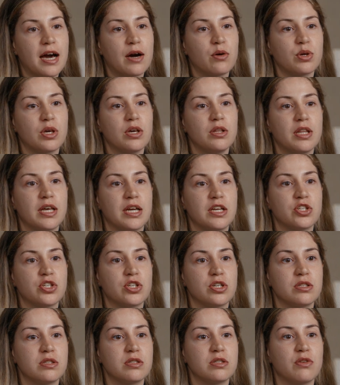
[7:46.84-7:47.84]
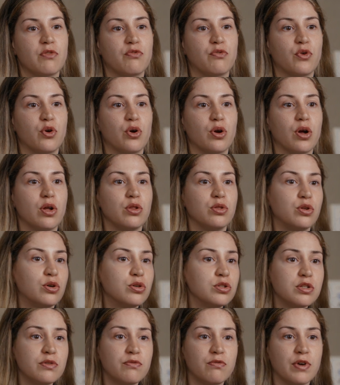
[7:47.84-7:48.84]
calculations for
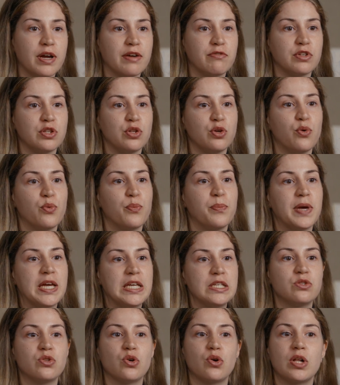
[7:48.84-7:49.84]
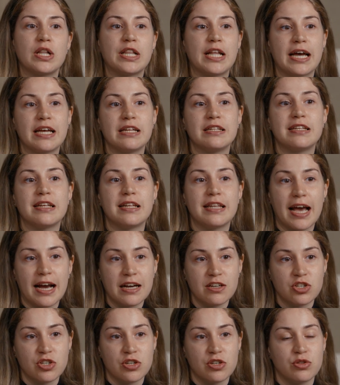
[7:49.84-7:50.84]
loss of revenue based on client
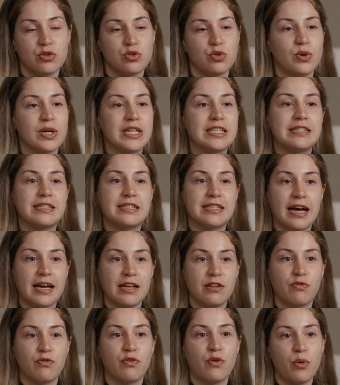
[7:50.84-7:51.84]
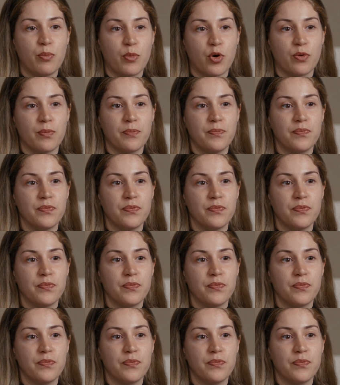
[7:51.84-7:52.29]
inaction to incite FOMO.